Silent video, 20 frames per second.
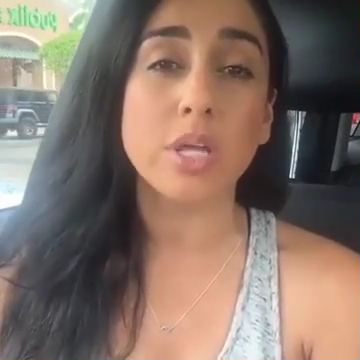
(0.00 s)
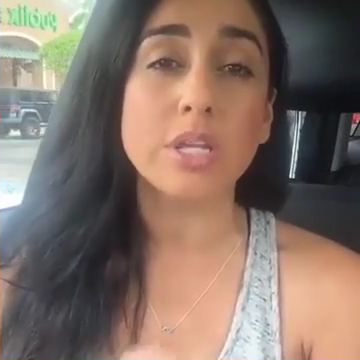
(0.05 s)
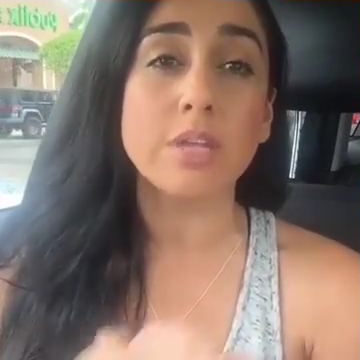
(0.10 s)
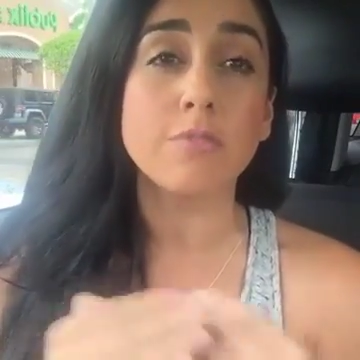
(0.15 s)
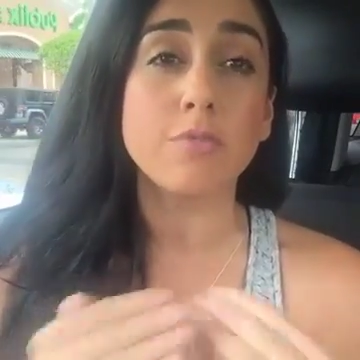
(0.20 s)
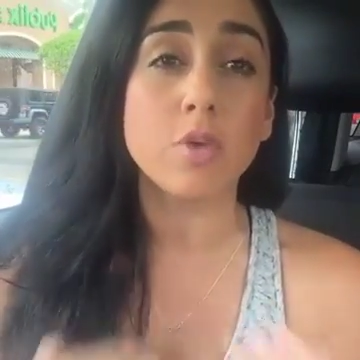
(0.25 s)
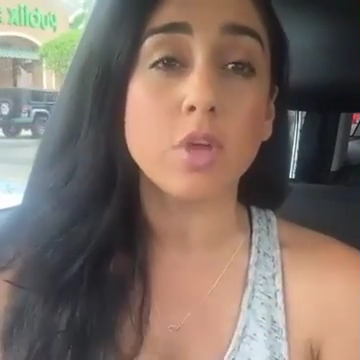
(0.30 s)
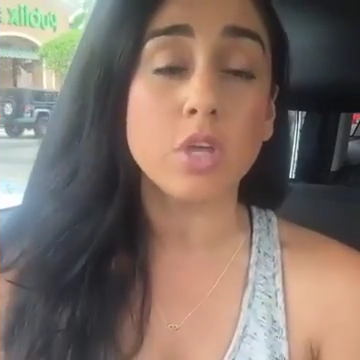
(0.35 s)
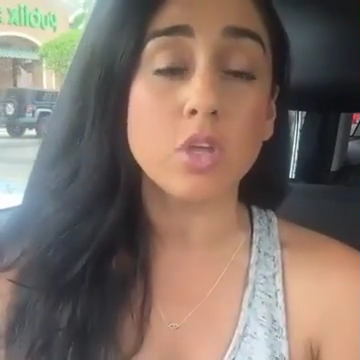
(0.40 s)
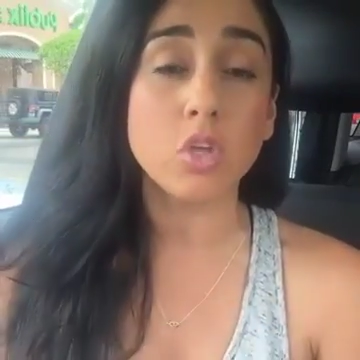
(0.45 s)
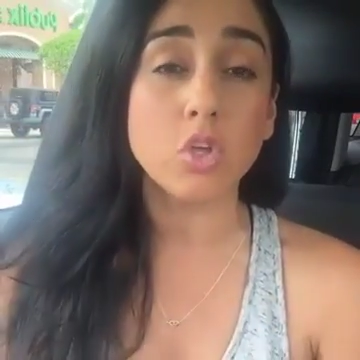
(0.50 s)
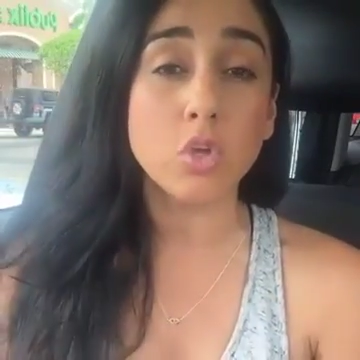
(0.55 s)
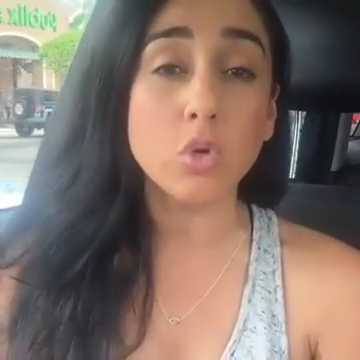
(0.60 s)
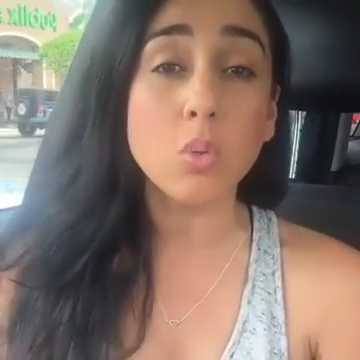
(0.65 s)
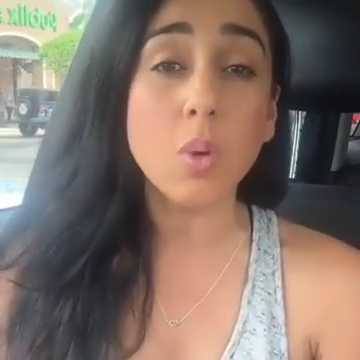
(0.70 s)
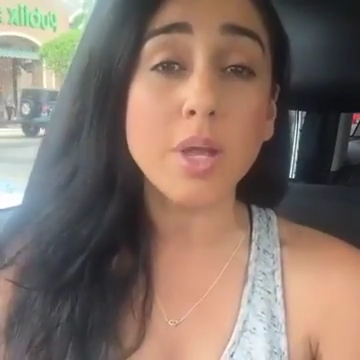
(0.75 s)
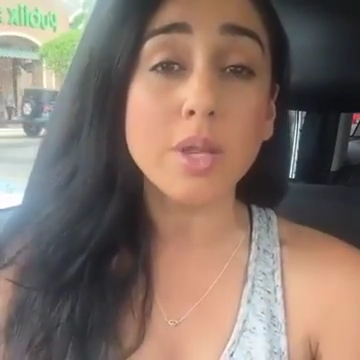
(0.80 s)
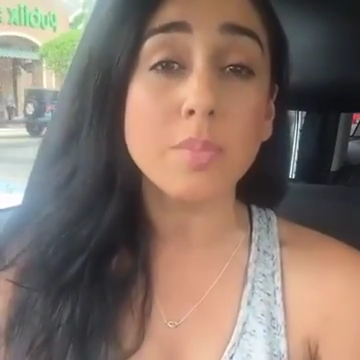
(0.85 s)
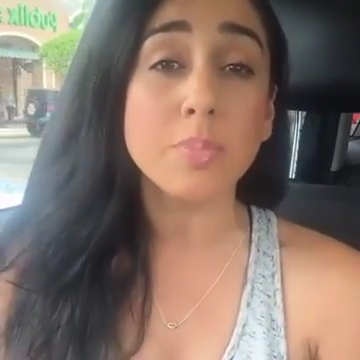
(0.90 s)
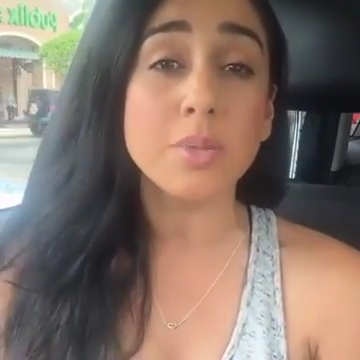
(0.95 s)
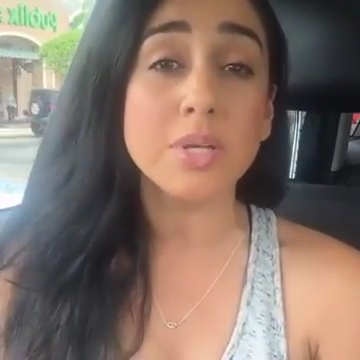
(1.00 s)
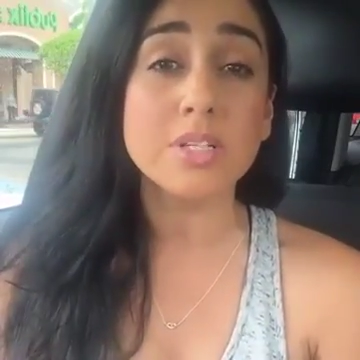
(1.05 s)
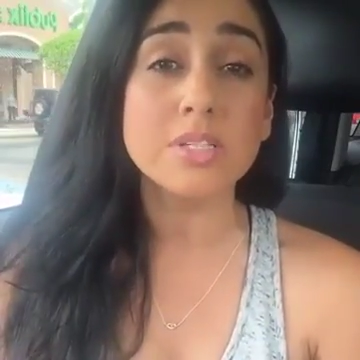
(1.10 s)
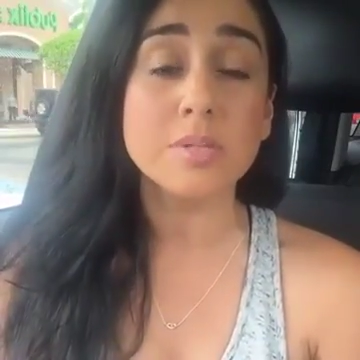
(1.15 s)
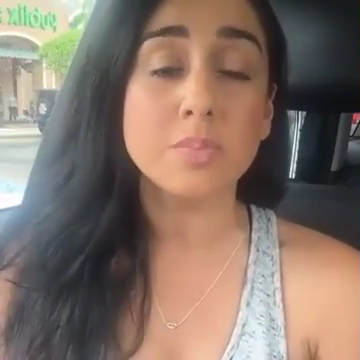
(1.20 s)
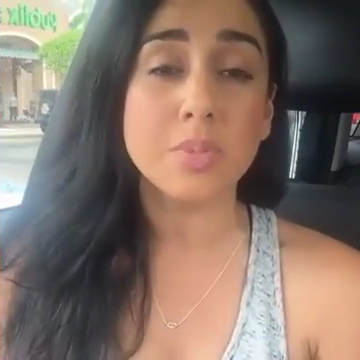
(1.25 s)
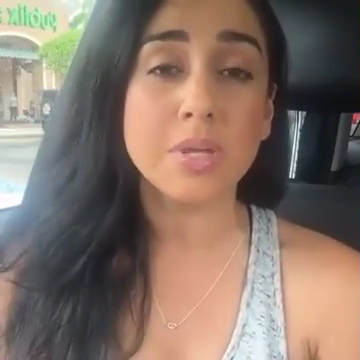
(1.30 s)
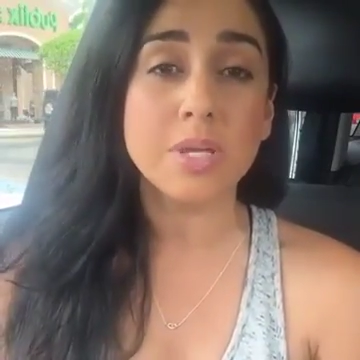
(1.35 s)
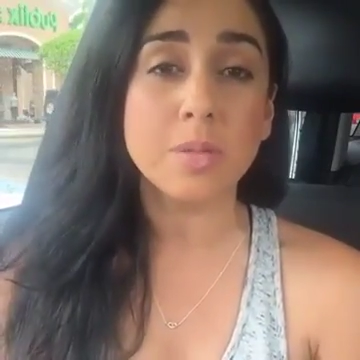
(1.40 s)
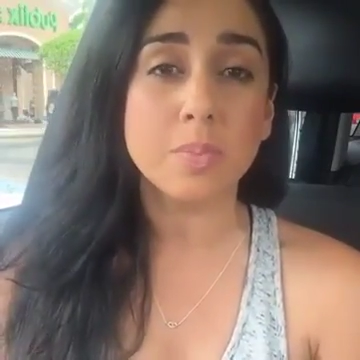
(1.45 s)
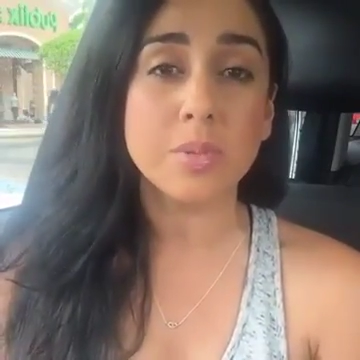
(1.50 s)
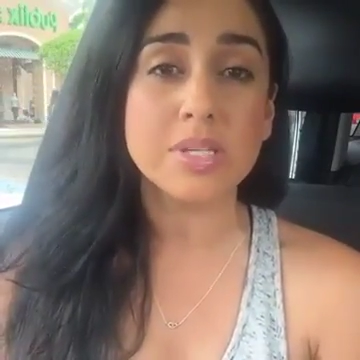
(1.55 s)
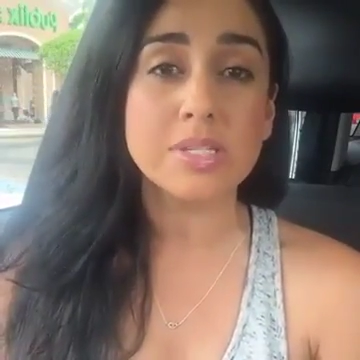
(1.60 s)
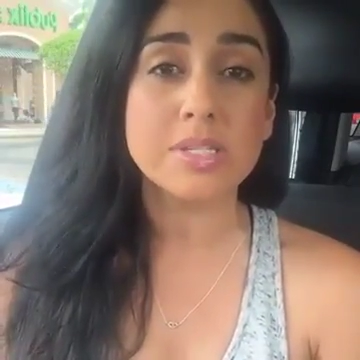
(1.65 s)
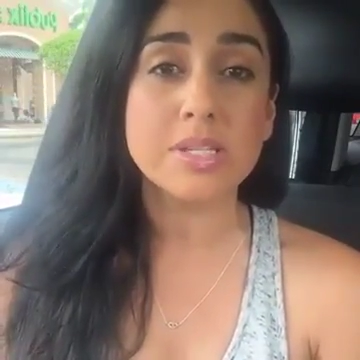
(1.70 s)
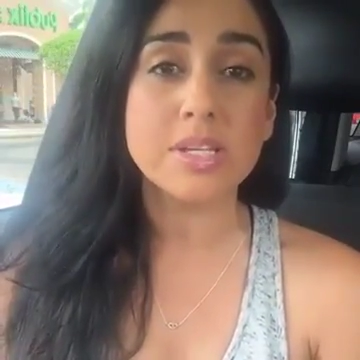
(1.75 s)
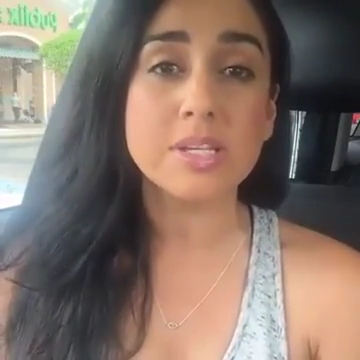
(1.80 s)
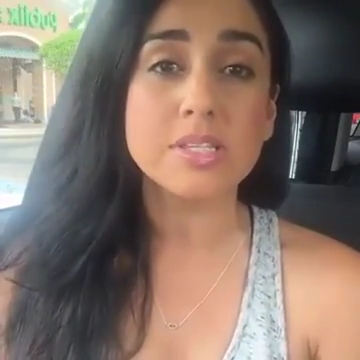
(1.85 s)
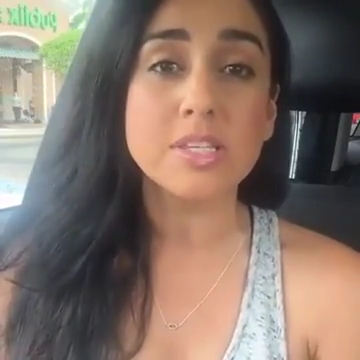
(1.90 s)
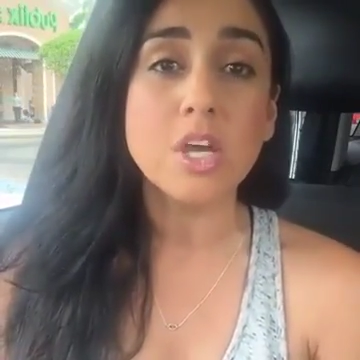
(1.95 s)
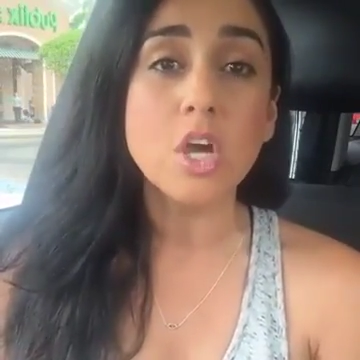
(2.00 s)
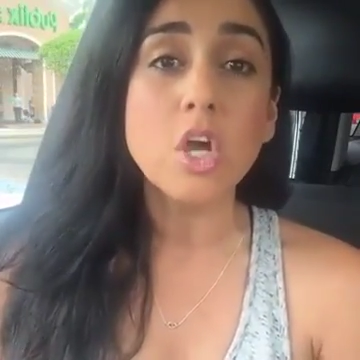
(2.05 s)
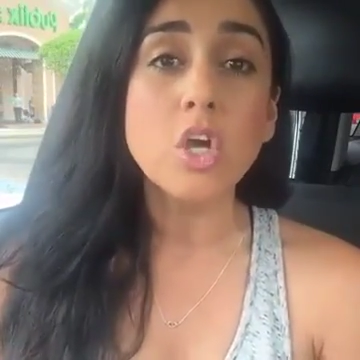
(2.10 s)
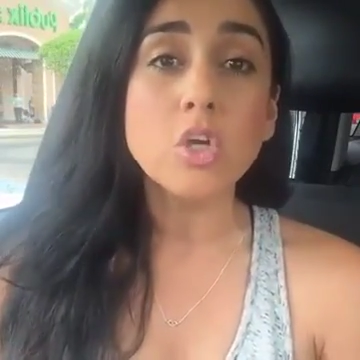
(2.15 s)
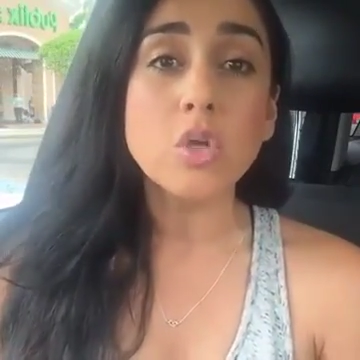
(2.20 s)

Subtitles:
and if you want to build a big business,